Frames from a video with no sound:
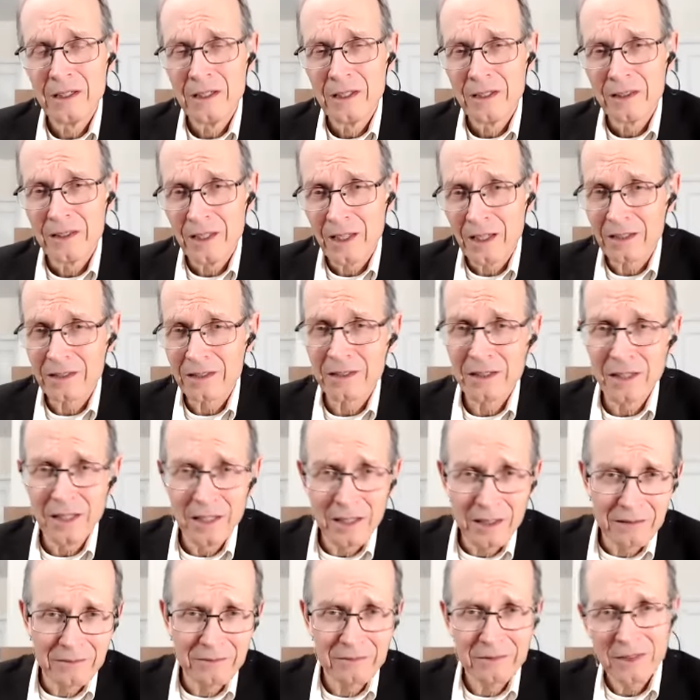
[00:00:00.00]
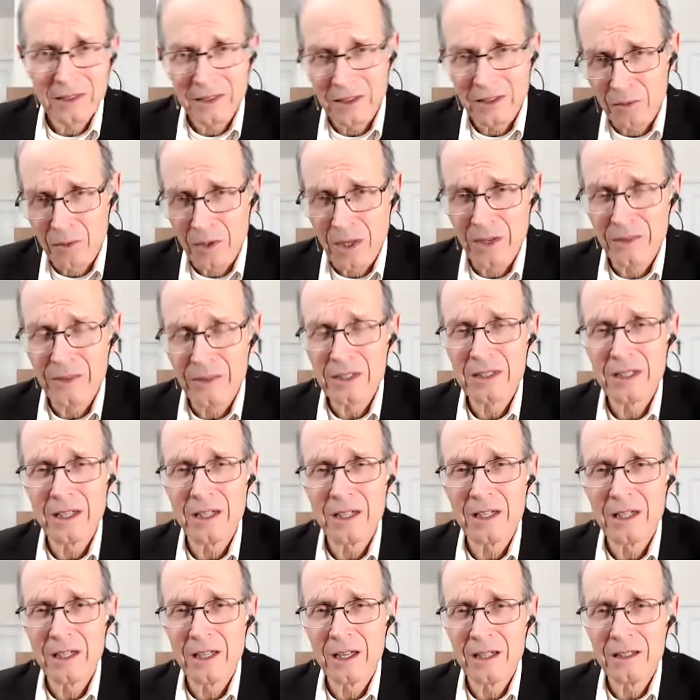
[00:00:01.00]
The next day, like around the city
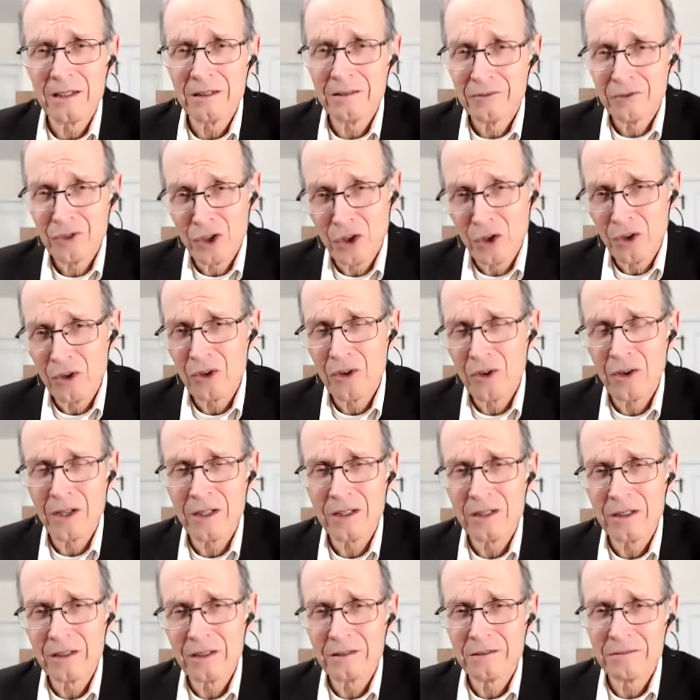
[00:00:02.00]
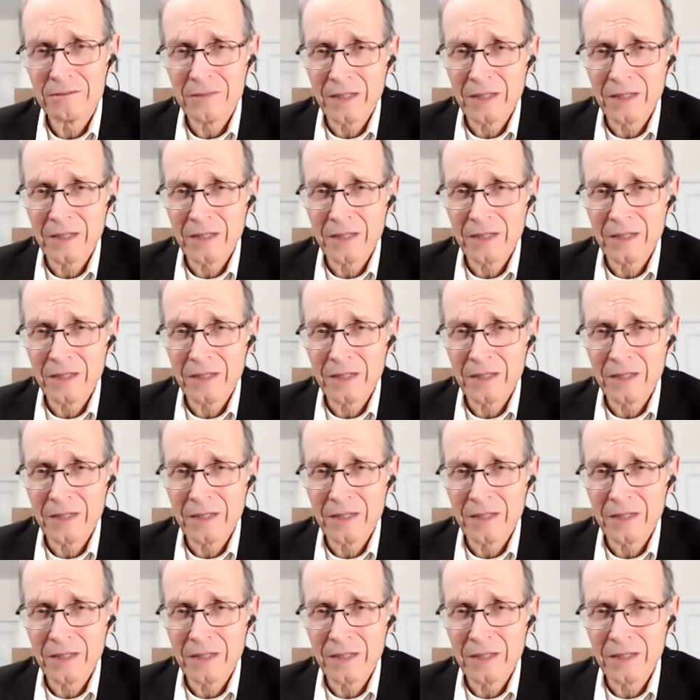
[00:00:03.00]
again, no noise.